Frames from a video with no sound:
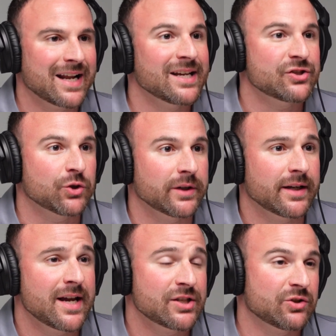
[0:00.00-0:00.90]
a
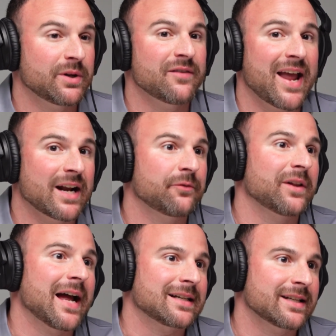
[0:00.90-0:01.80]
history of
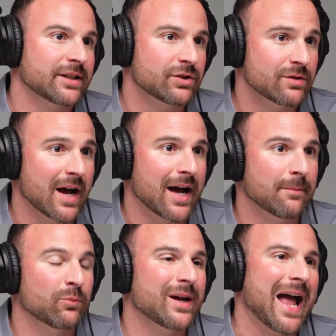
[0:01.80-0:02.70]

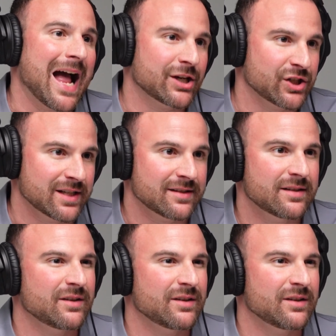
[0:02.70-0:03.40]
anaphylactic reactions.